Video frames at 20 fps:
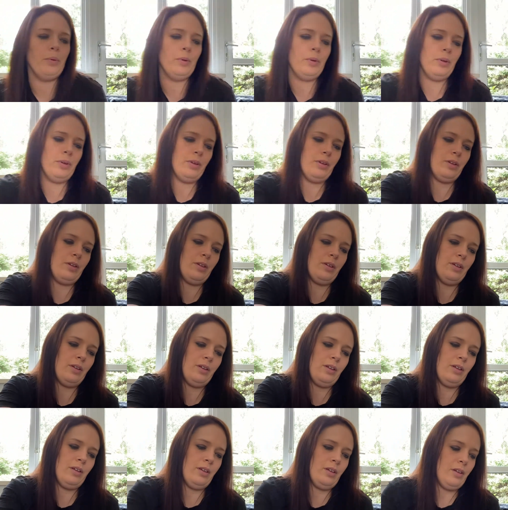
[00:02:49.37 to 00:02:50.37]

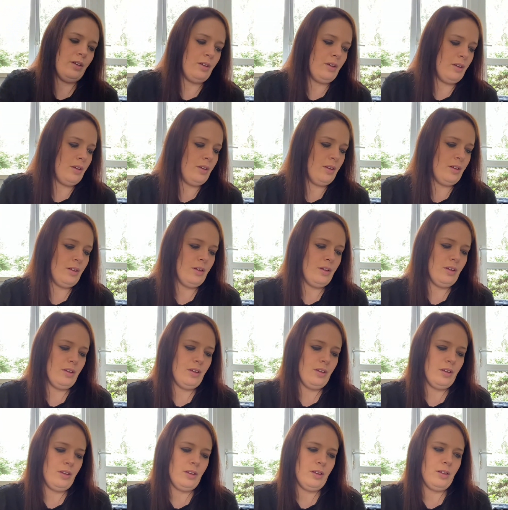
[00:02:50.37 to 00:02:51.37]

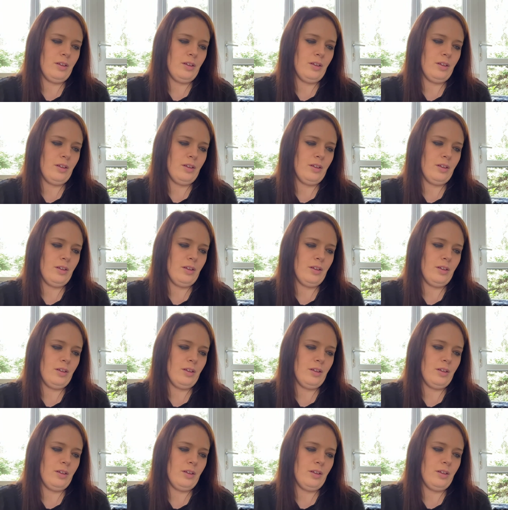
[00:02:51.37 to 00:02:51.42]
No one is speaking in this clip.